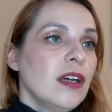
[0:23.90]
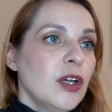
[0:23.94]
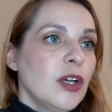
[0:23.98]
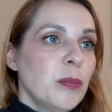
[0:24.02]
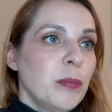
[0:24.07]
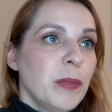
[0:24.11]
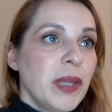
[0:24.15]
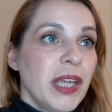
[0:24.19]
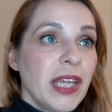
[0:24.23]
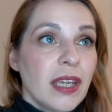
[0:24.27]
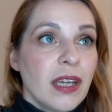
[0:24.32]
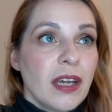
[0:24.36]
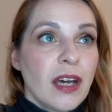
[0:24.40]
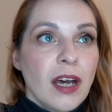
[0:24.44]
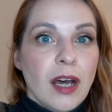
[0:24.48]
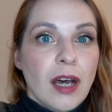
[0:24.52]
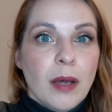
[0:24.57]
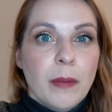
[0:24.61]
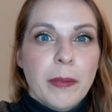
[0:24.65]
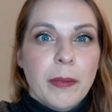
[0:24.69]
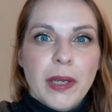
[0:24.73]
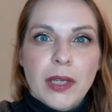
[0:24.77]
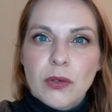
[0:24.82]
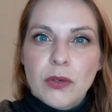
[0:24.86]

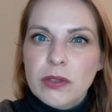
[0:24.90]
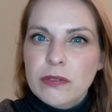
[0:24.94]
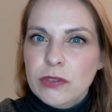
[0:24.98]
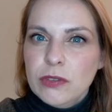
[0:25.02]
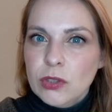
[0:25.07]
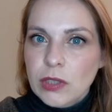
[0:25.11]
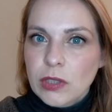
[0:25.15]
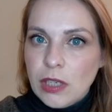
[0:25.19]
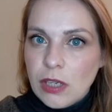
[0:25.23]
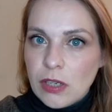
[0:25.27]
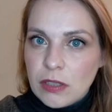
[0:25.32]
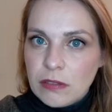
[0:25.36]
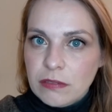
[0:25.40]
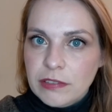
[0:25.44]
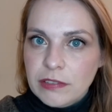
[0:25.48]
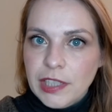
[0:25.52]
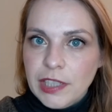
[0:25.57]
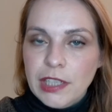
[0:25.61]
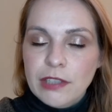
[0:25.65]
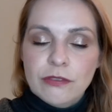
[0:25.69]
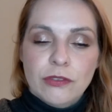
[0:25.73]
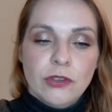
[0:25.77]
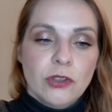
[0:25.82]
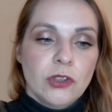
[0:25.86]
makeup. I review a lot of
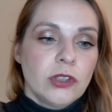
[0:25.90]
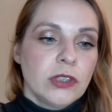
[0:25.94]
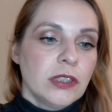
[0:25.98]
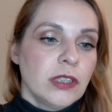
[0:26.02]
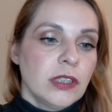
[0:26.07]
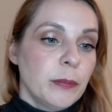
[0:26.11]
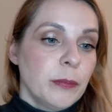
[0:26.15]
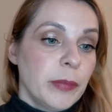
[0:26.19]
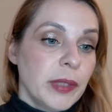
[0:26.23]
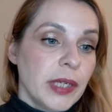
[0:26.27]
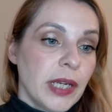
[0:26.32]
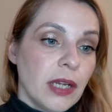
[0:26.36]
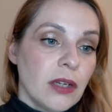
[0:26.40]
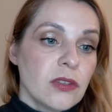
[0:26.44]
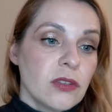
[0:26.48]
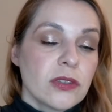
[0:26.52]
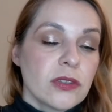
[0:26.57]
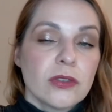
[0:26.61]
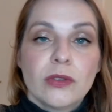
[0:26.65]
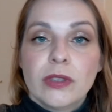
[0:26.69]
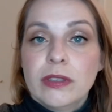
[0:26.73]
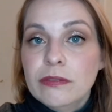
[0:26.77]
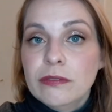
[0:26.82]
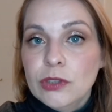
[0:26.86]
Avon, but I
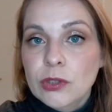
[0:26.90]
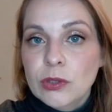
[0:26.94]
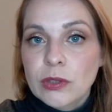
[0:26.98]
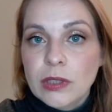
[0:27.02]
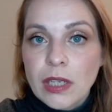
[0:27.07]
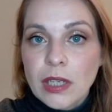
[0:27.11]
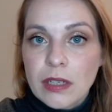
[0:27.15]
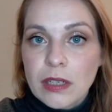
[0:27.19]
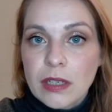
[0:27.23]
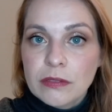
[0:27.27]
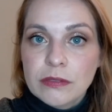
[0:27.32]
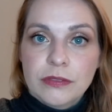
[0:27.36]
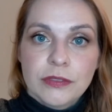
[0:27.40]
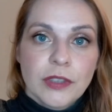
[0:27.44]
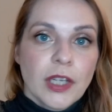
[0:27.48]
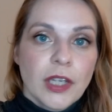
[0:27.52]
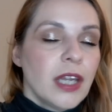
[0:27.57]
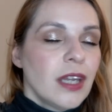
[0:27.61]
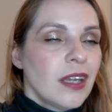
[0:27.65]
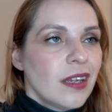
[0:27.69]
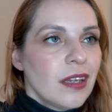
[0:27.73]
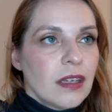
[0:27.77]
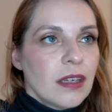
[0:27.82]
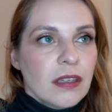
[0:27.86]
also review a lot of
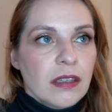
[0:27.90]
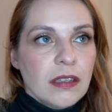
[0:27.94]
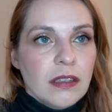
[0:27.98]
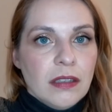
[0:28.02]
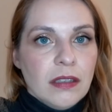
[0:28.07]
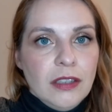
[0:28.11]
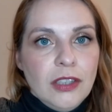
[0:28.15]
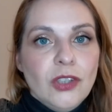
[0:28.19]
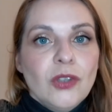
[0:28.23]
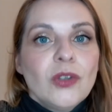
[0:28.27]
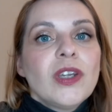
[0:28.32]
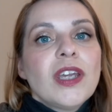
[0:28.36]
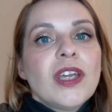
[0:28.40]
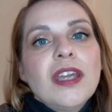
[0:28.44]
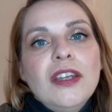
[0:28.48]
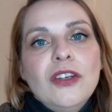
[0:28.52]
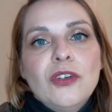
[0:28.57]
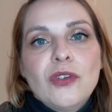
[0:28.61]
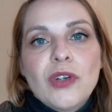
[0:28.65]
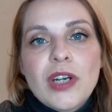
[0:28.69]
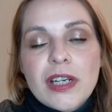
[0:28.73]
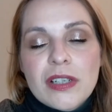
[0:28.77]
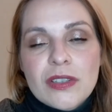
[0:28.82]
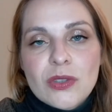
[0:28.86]
UK
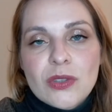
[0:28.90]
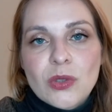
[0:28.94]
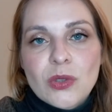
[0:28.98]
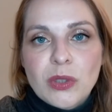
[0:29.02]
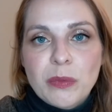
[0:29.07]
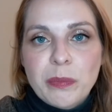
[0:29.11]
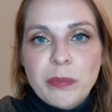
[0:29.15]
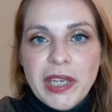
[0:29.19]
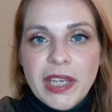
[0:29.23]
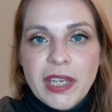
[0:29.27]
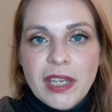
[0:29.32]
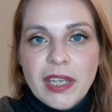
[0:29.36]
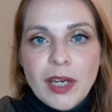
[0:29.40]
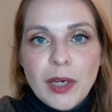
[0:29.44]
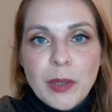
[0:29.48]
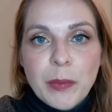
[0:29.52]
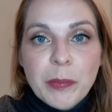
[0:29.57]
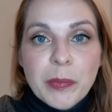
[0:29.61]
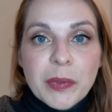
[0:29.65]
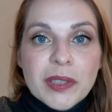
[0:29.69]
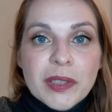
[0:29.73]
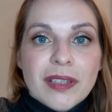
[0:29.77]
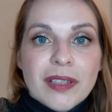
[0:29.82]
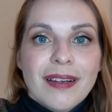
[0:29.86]
drugstore
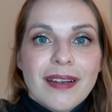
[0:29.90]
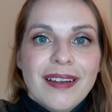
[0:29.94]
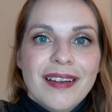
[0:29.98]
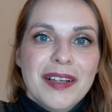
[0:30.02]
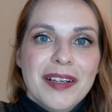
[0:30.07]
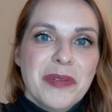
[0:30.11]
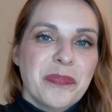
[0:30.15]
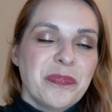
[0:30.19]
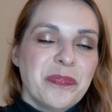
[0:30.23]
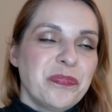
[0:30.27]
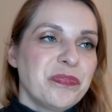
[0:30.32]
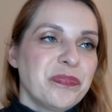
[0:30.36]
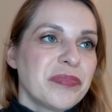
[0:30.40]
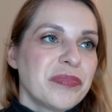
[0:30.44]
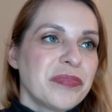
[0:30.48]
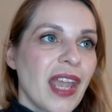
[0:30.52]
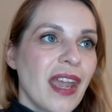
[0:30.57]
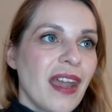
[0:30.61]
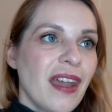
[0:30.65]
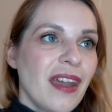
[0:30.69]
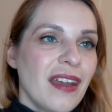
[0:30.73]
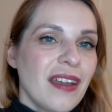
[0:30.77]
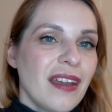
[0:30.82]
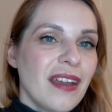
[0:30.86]
makeup
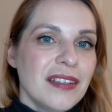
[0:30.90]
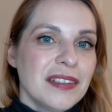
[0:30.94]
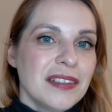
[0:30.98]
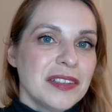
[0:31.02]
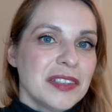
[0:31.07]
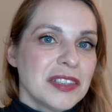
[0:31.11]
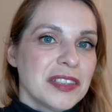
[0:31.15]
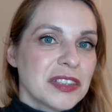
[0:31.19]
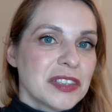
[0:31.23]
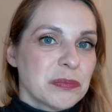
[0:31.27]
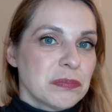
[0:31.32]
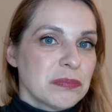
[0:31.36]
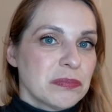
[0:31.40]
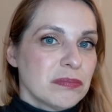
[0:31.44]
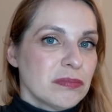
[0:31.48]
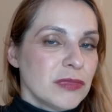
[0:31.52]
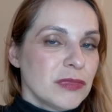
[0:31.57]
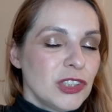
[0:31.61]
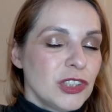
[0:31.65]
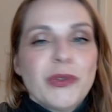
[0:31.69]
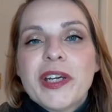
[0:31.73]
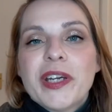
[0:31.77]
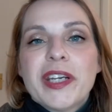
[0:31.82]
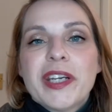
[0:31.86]
and
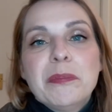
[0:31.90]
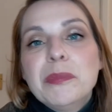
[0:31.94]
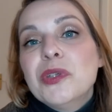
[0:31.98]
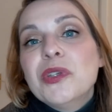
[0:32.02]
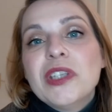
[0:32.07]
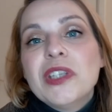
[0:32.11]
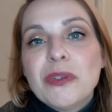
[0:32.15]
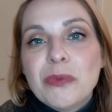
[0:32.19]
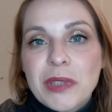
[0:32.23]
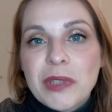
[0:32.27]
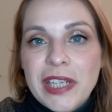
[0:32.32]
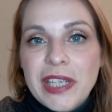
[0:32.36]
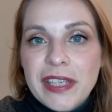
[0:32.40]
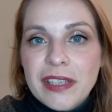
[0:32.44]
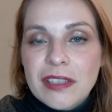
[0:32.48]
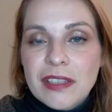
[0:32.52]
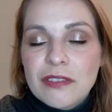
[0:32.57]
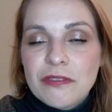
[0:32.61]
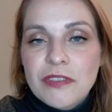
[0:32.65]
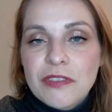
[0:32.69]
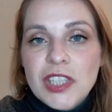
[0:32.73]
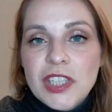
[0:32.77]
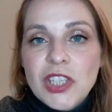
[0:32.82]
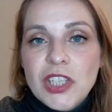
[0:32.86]
do other beauty related
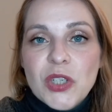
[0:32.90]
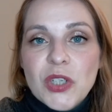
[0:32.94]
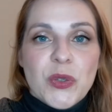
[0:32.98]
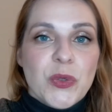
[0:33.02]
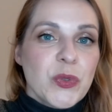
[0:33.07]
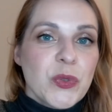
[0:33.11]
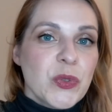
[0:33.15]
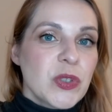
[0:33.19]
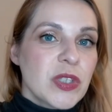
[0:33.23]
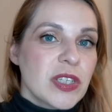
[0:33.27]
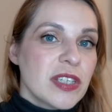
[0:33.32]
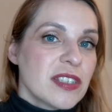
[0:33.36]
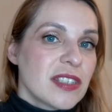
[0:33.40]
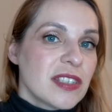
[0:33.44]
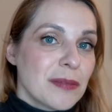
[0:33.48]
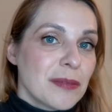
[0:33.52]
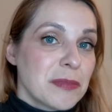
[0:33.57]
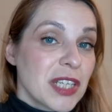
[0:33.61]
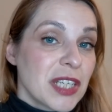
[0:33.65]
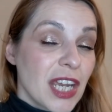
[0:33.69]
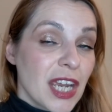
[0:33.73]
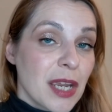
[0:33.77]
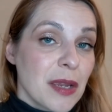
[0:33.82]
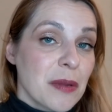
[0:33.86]
videos and
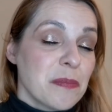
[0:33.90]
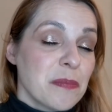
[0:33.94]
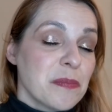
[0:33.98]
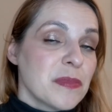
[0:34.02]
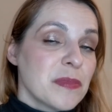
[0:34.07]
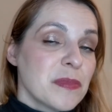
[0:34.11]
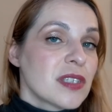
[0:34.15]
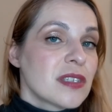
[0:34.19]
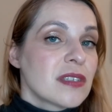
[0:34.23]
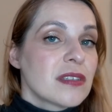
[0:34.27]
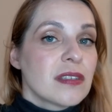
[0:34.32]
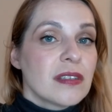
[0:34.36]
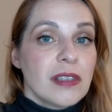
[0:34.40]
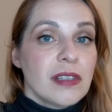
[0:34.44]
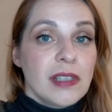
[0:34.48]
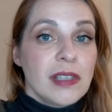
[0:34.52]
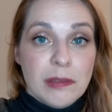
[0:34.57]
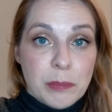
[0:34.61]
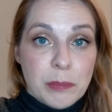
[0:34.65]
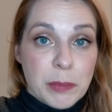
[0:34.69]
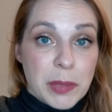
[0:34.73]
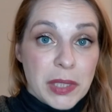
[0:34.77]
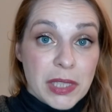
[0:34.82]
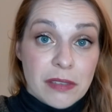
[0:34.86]
sometimes a
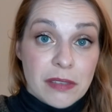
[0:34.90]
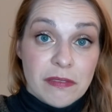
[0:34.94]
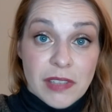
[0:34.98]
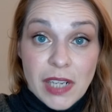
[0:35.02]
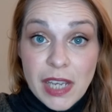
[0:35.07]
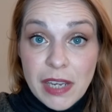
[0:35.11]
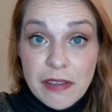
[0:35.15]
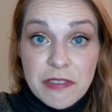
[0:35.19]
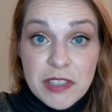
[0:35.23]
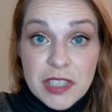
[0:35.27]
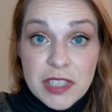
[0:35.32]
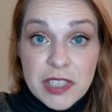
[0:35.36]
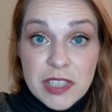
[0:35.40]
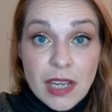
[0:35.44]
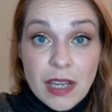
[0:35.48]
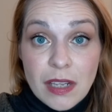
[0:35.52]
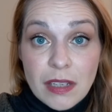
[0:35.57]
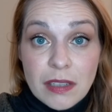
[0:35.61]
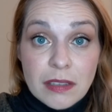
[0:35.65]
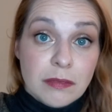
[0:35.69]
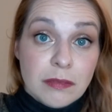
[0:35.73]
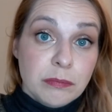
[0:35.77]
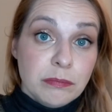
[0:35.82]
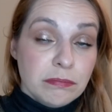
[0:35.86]
little bit of
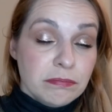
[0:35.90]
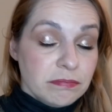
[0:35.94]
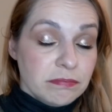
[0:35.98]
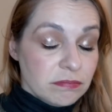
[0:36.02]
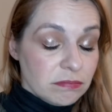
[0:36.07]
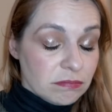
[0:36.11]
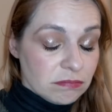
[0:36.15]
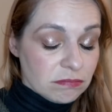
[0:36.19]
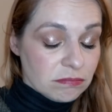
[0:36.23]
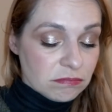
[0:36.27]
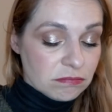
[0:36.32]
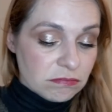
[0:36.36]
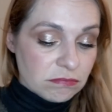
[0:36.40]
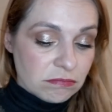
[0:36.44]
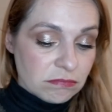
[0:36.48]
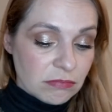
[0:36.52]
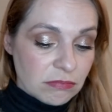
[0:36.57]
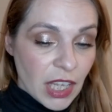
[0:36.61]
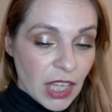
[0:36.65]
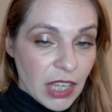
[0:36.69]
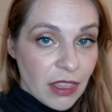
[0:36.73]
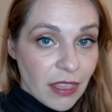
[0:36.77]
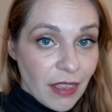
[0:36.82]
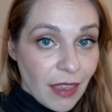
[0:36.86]
lifestyle
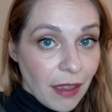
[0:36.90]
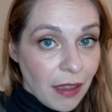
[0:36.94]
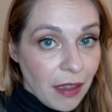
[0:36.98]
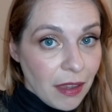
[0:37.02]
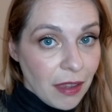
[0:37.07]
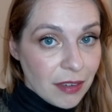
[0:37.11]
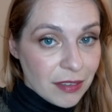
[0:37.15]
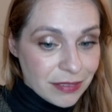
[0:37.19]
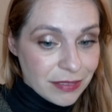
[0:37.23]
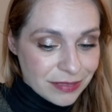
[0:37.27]
in there.